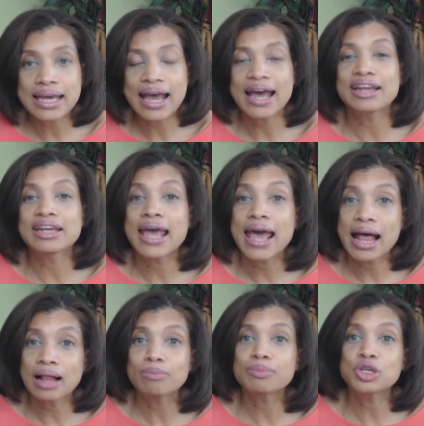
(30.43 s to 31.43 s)
can
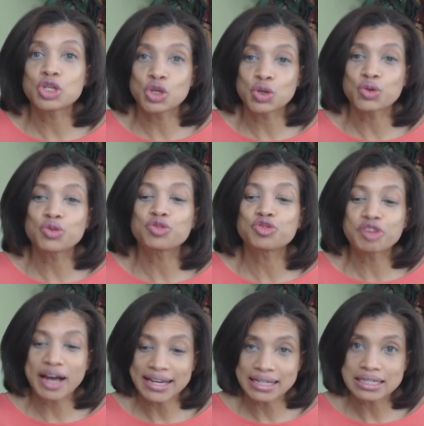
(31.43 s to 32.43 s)
help you
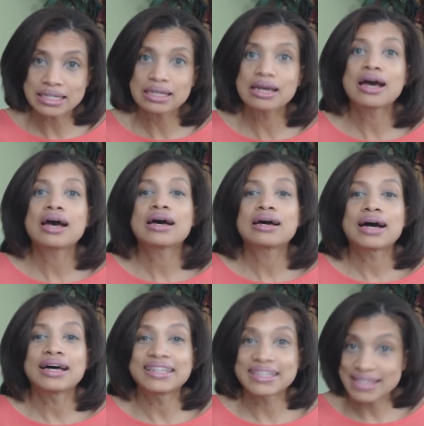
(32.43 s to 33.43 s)
fight
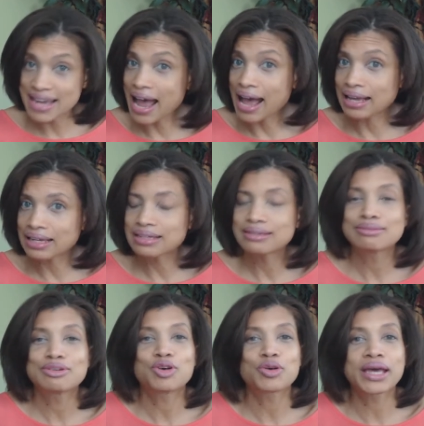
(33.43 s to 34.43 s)
an attack.
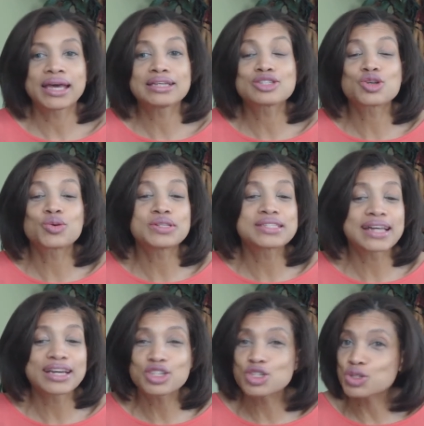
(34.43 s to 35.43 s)
Okay, so it's
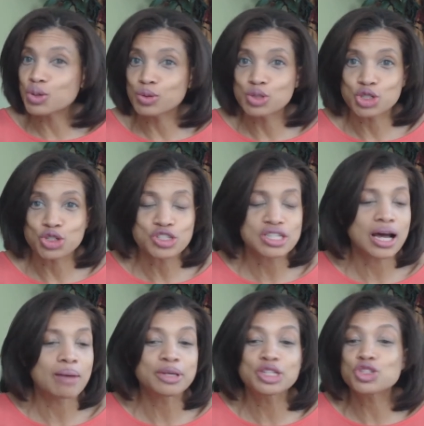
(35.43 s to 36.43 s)
like soldiers
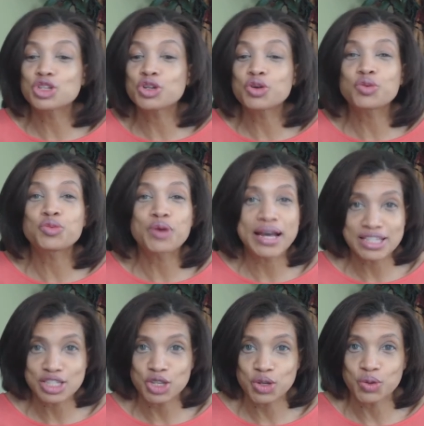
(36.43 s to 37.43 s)
coming to your
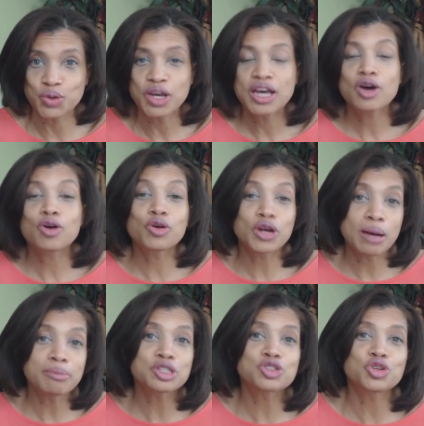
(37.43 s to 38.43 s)
rescue or
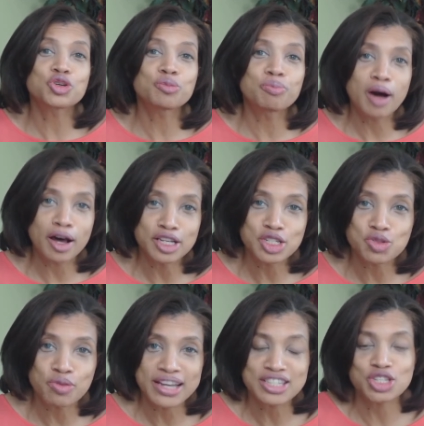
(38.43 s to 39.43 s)
coming to your
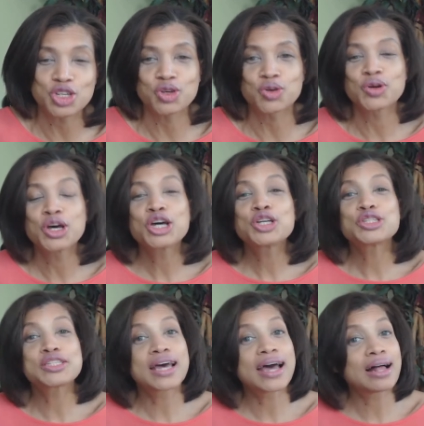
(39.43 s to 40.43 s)
body's rescue
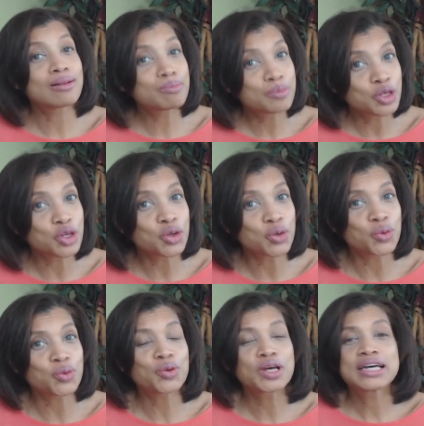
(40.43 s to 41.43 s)
to help
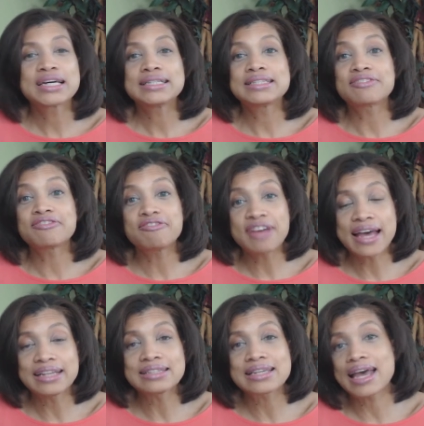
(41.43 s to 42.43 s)
you
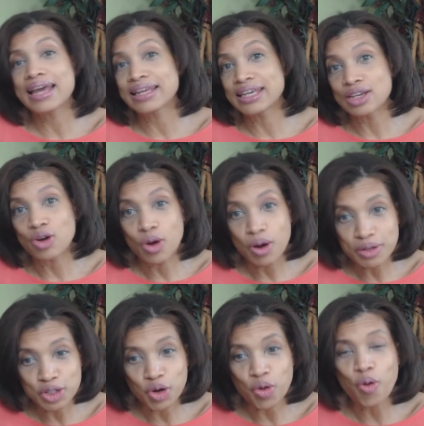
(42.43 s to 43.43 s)
defend any,
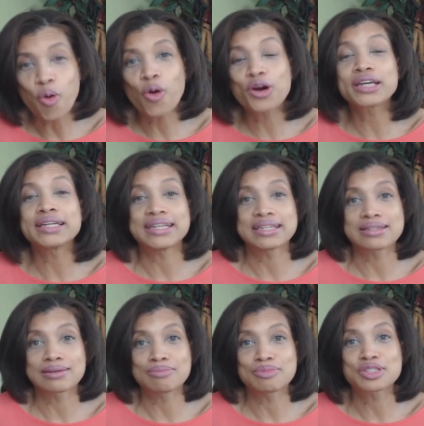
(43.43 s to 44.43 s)
you know,
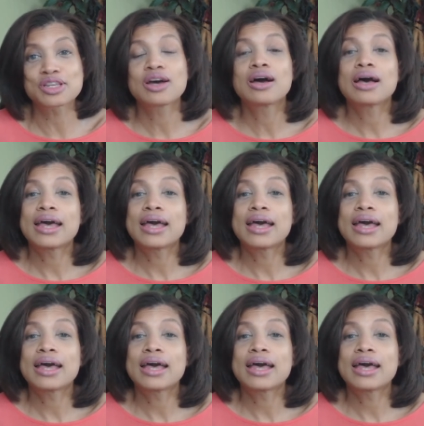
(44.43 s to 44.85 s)
organisms